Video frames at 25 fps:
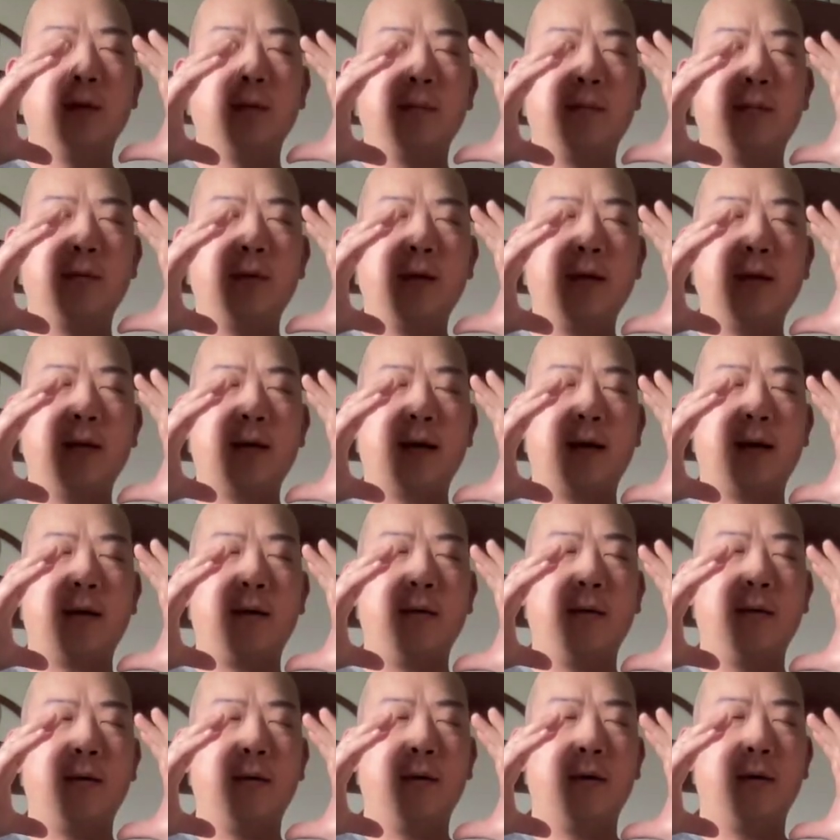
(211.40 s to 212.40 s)
breathe
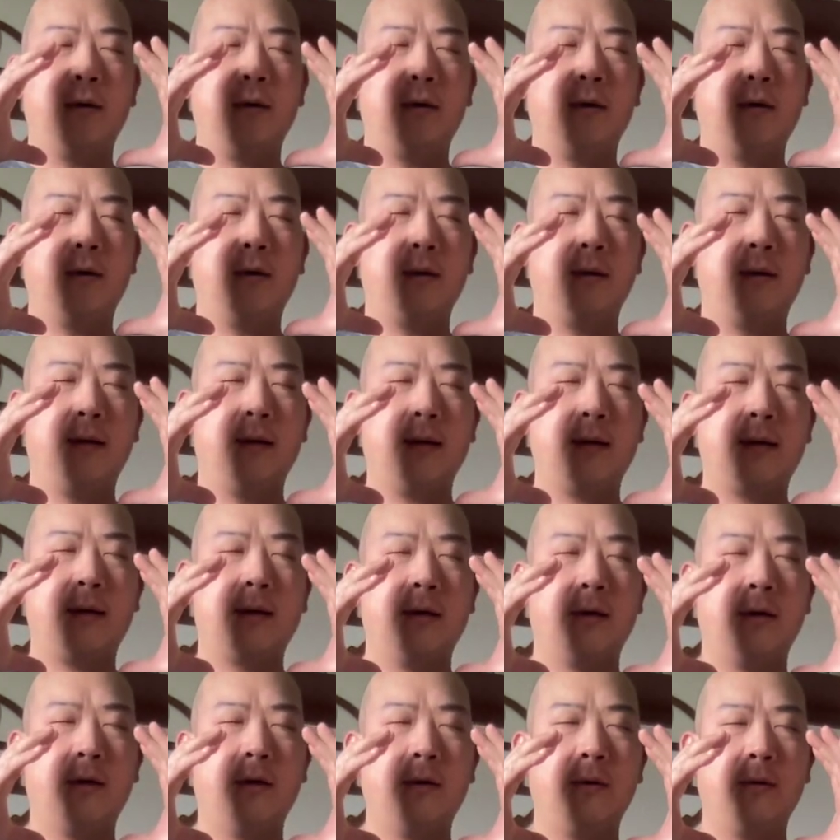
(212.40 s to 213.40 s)
out, let
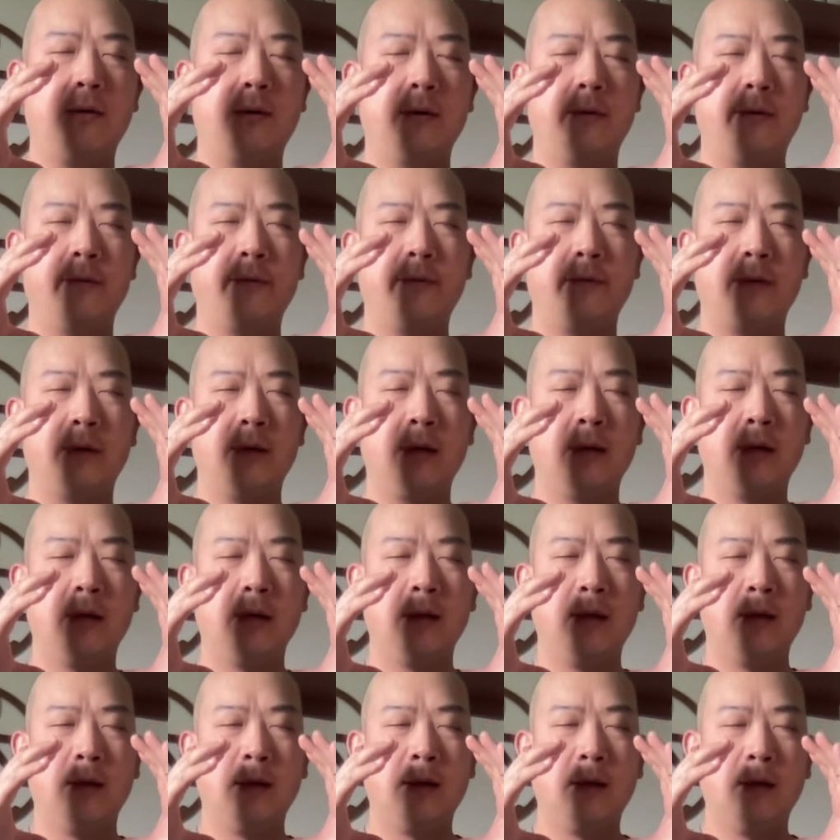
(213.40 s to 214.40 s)
go of
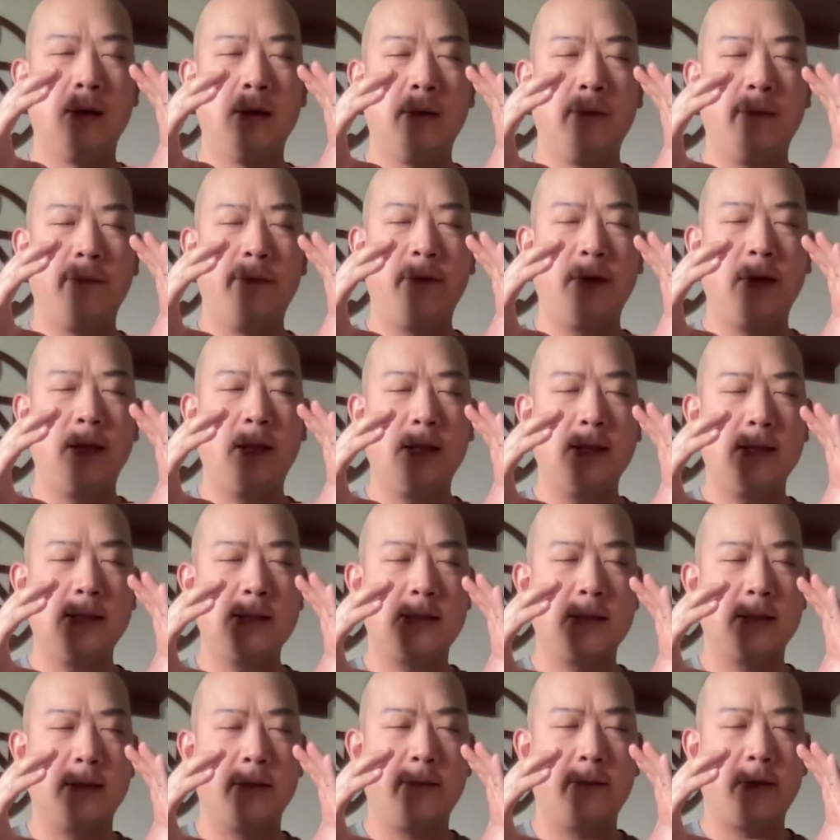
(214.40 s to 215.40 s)

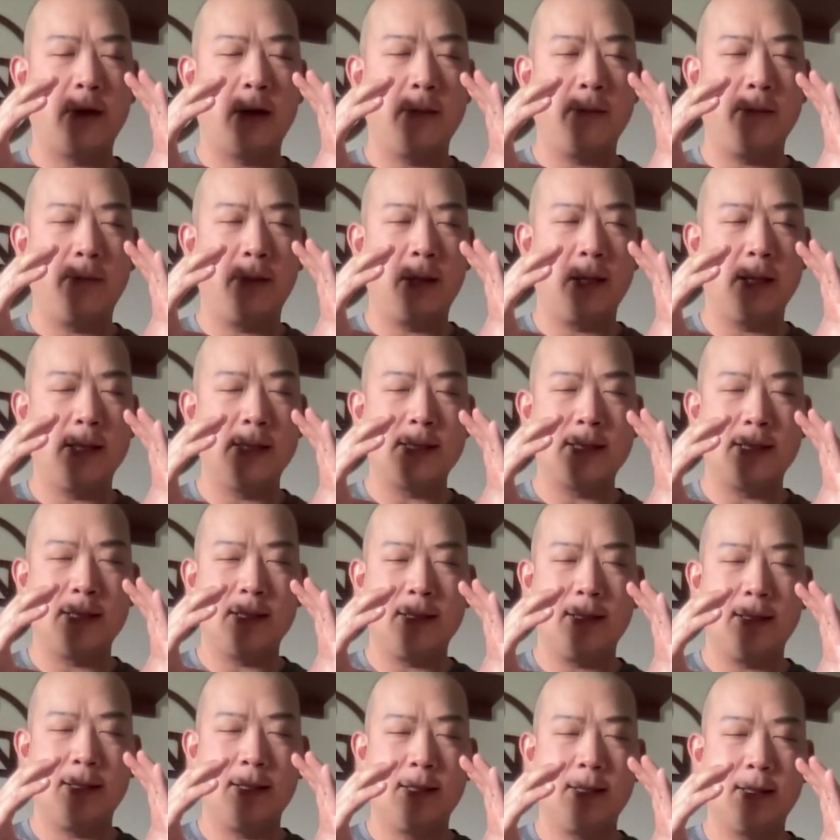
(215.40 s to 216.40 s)
feelings of
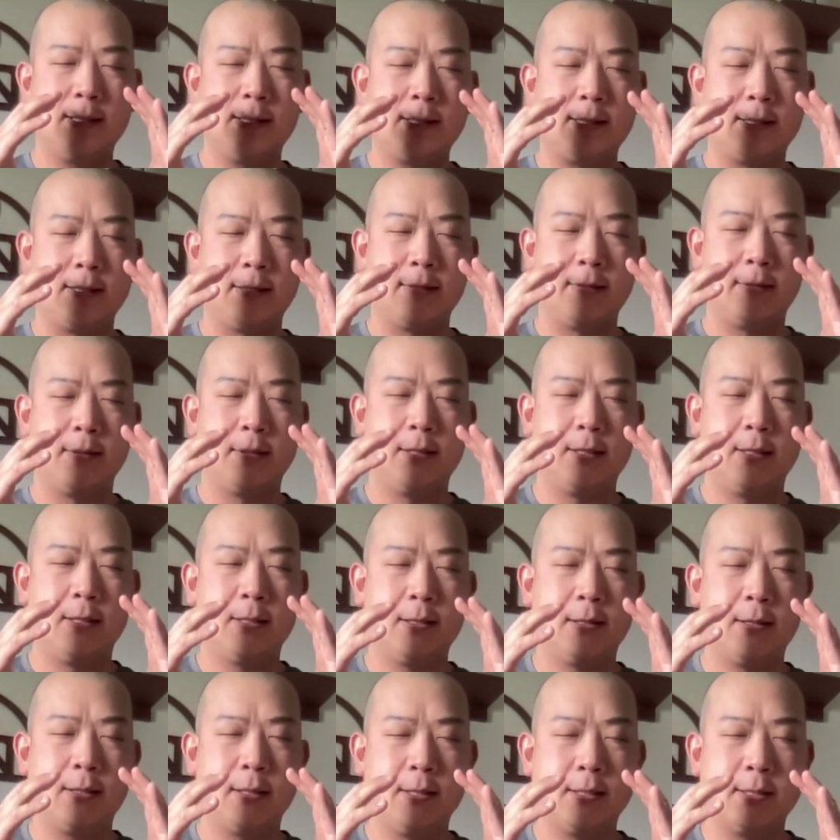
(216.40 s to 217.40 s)
unpleasantness and
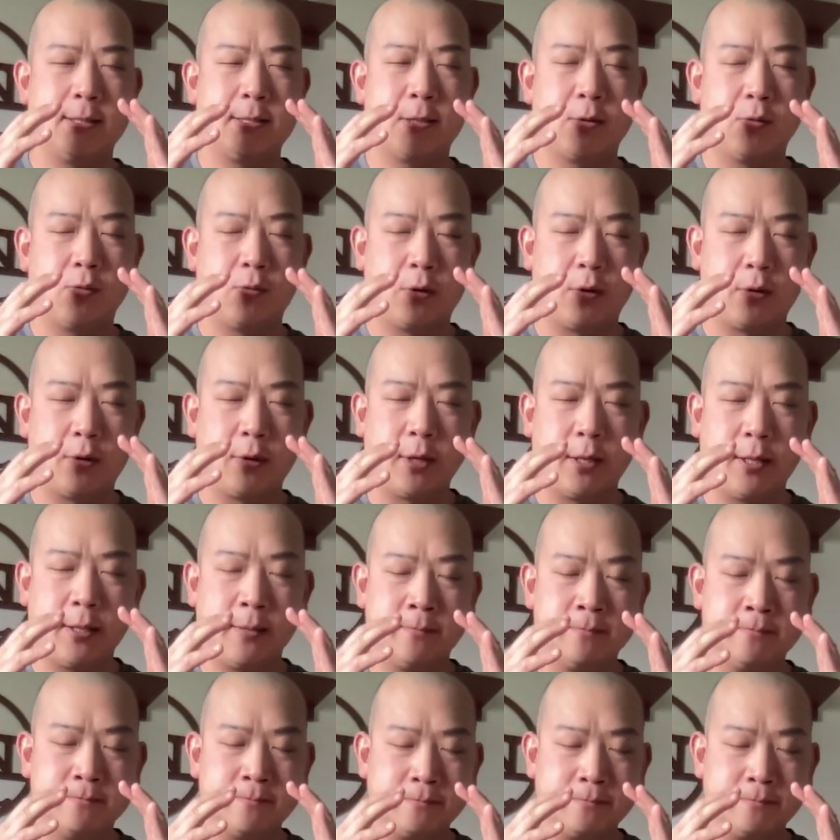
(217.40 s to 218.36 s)
things that worry.